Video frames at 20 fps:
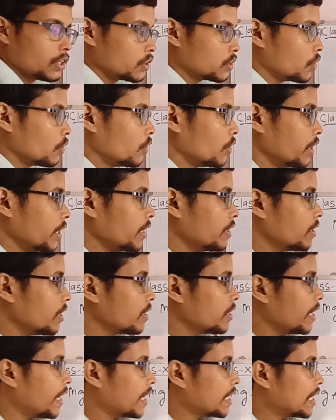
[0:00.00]
So in the
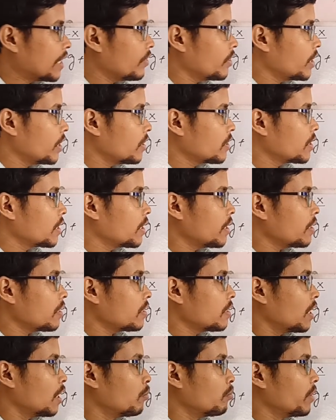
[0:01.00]
reactivity
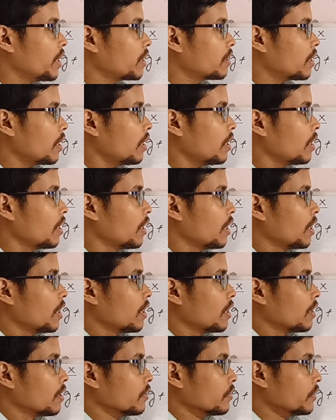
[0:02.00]
series, the metal
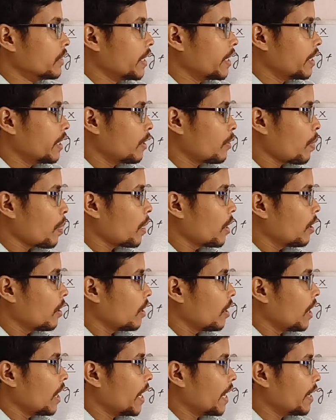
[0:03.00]
they
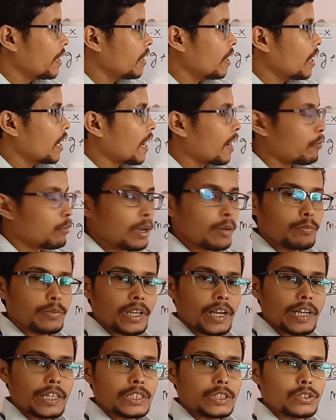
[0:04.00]
lie above
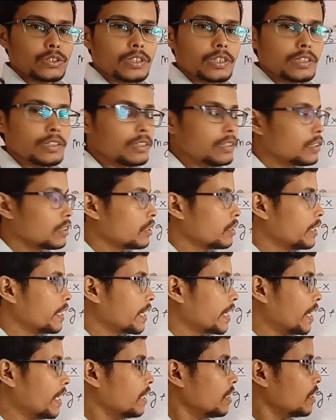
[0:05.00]
the hydrogen,
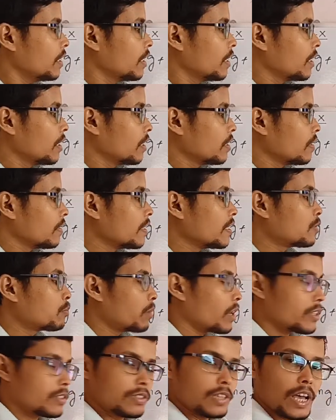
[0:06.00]
they can
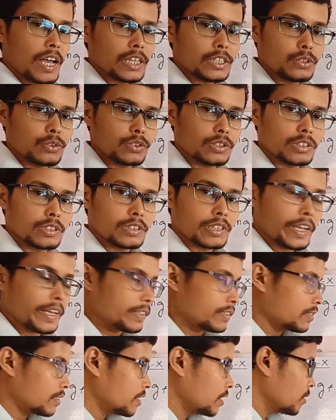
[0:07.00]
displace the hydrogen
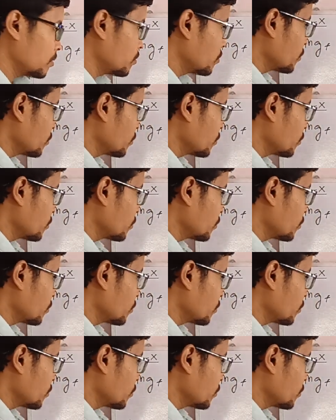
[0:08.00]
gas.